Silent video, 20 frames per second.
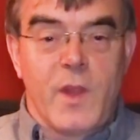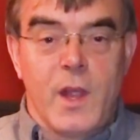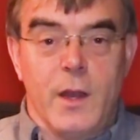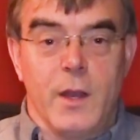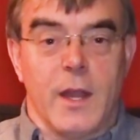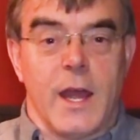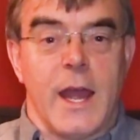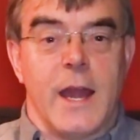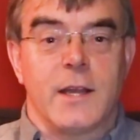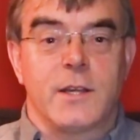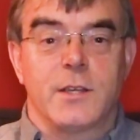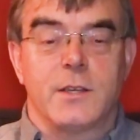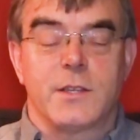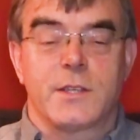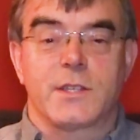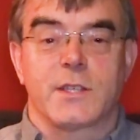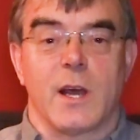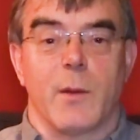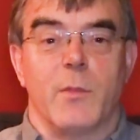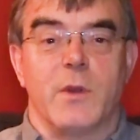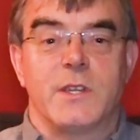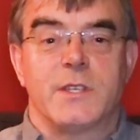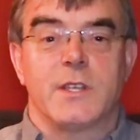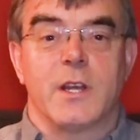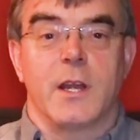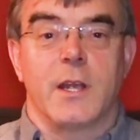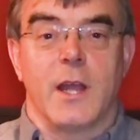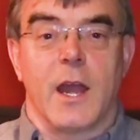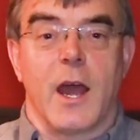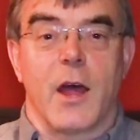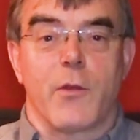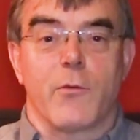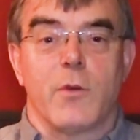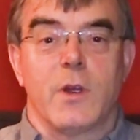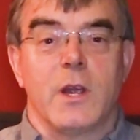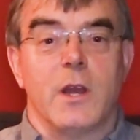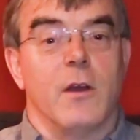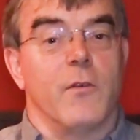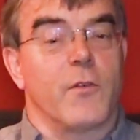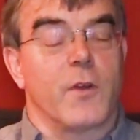Langton summons a
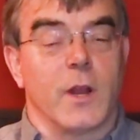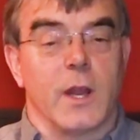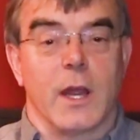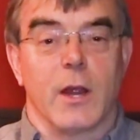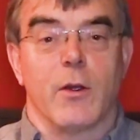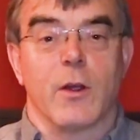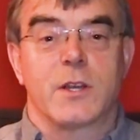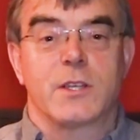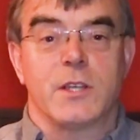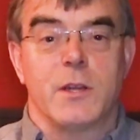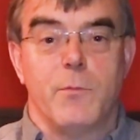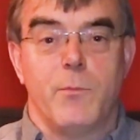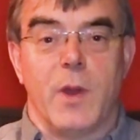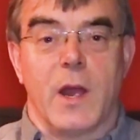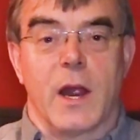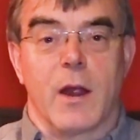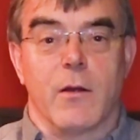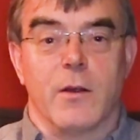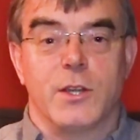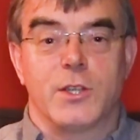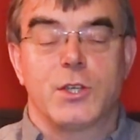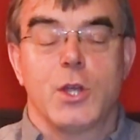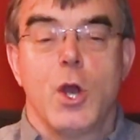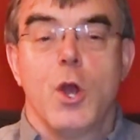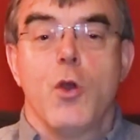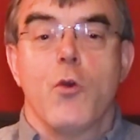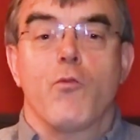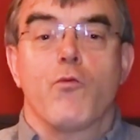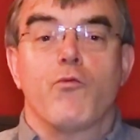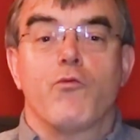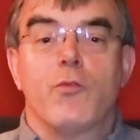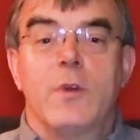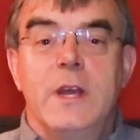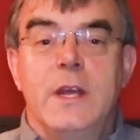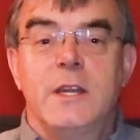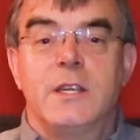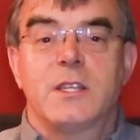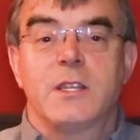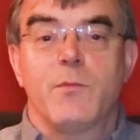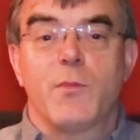gathering of clerics and barons,
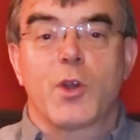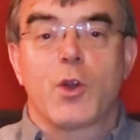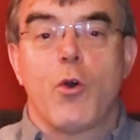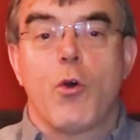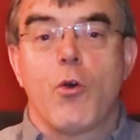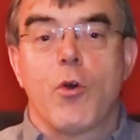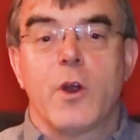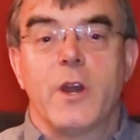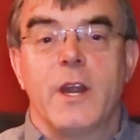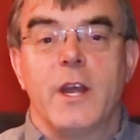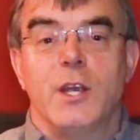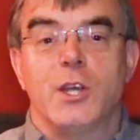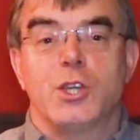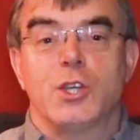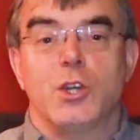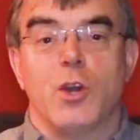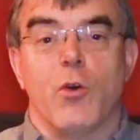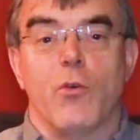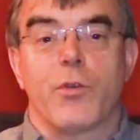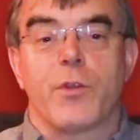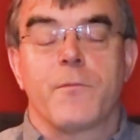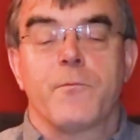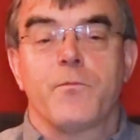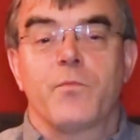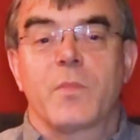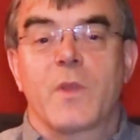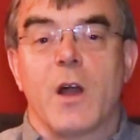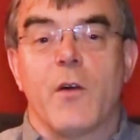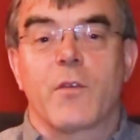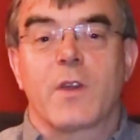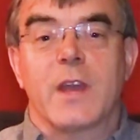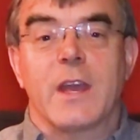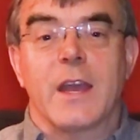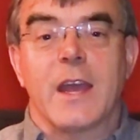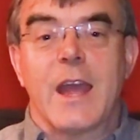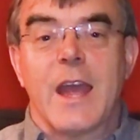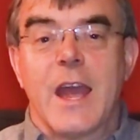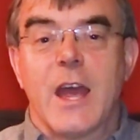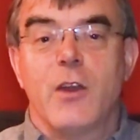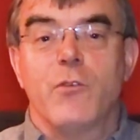reads them the coronation oath of
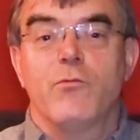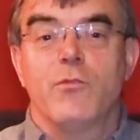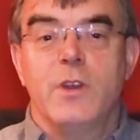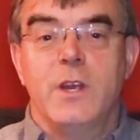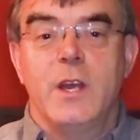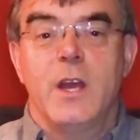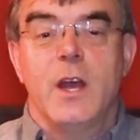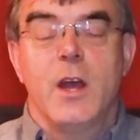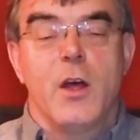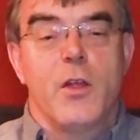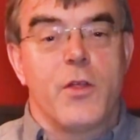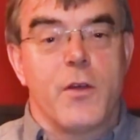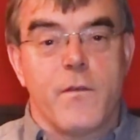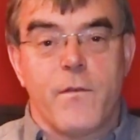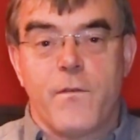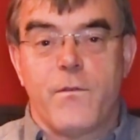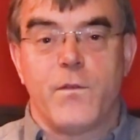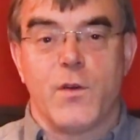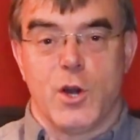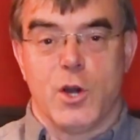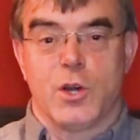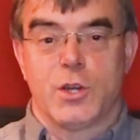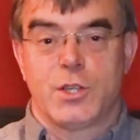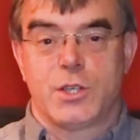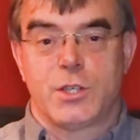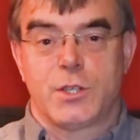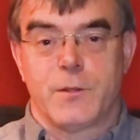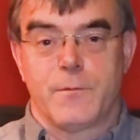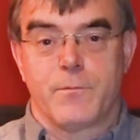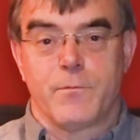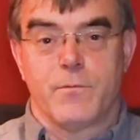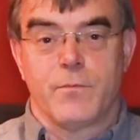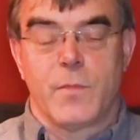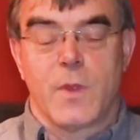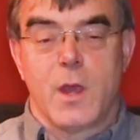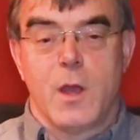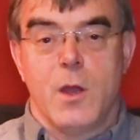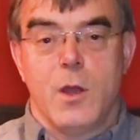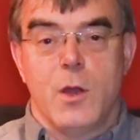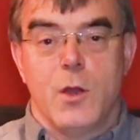King Henry I,
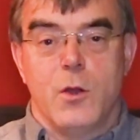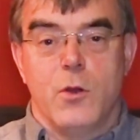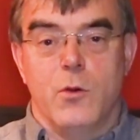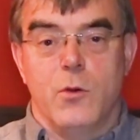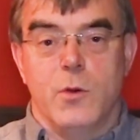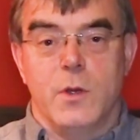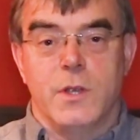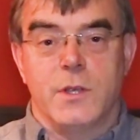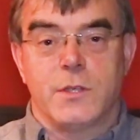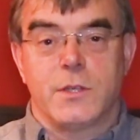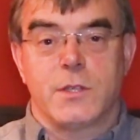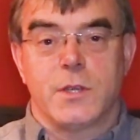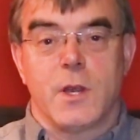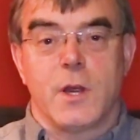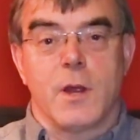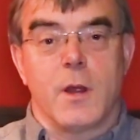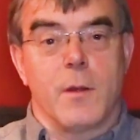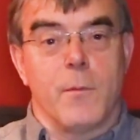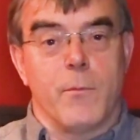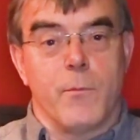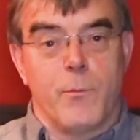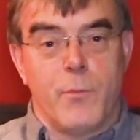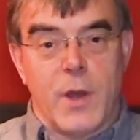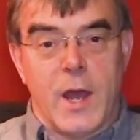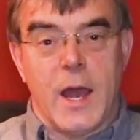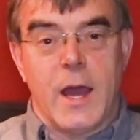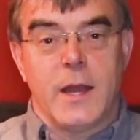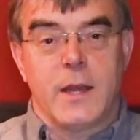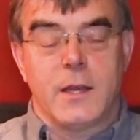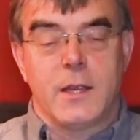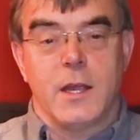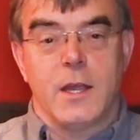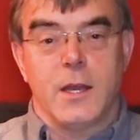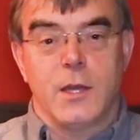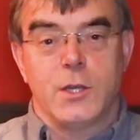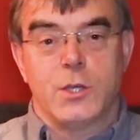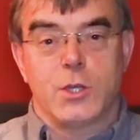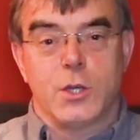who is bad King